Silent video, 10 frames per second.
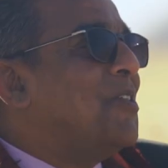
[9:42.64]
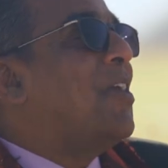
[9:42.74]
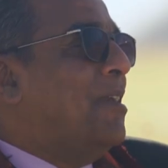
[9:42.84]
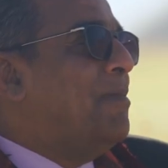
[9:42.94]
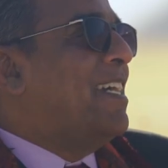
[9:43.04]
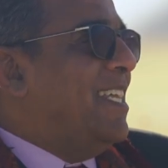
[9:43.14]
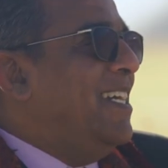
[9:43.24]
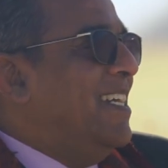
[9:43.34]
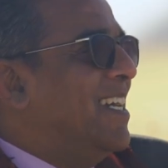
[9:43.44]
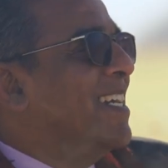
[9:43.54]
You can't be
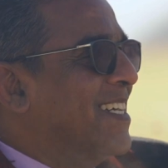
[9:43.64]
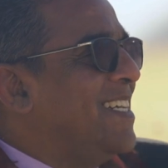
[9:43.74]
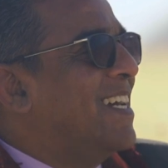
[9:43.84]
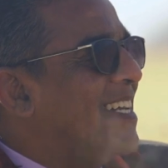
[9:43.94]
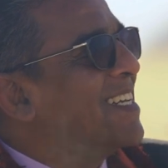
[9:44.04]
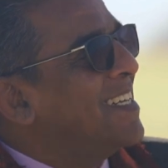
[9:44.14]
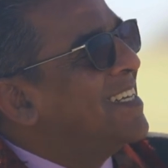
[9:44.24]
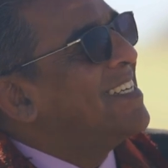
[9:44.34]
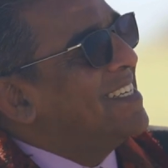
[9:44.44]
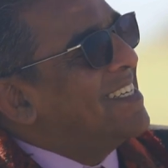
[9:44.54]
greedy. Yeah. so it was the
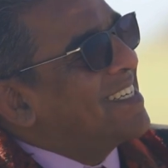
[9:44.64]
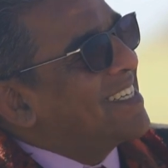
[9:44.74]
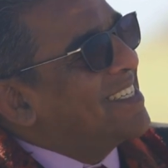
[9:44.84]
purpose that has